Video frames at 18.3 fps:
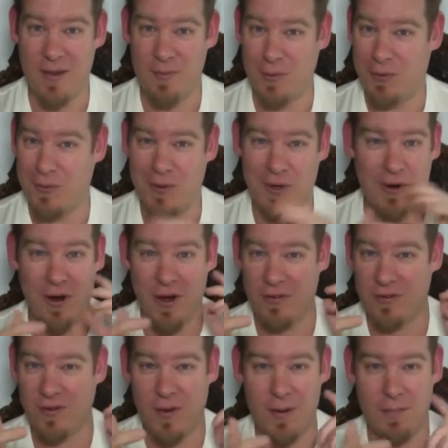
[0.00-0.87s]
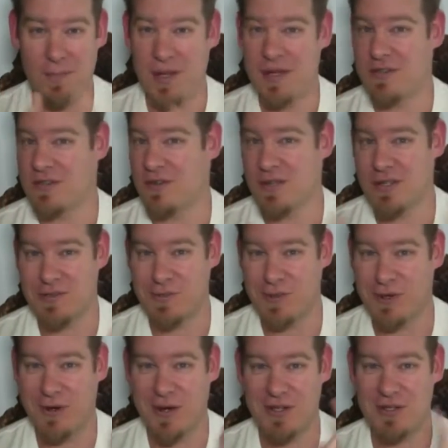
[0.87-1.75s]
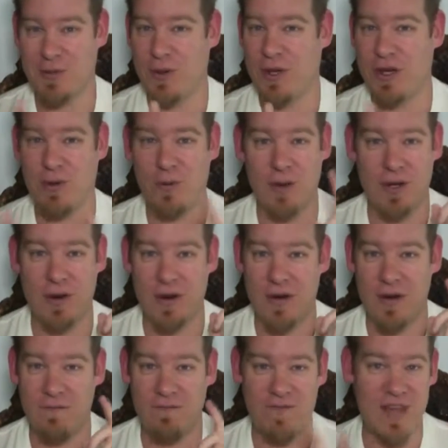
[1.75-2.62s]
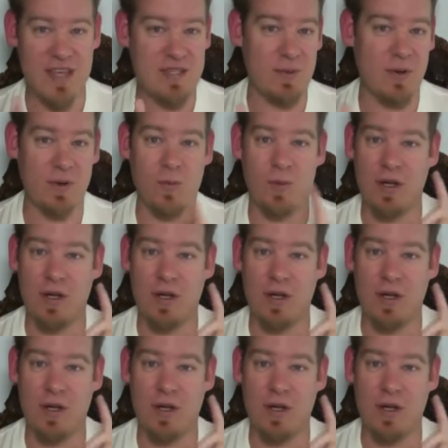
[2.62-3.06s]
But we are also on Pinterest, we are on Twitter, we are on Facebook,